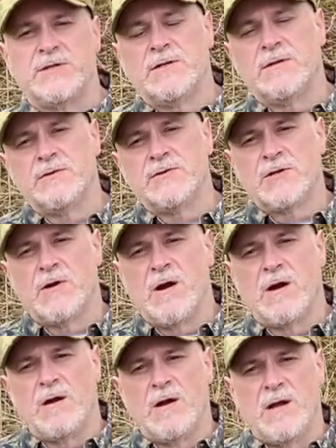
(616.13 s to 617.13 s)
those
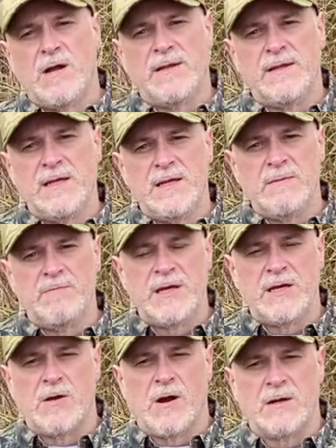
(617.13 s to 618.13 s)
are on the
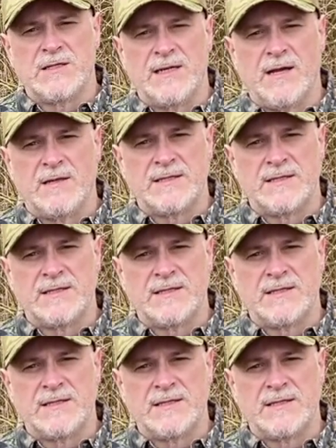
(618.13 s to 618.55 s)
Big Cartel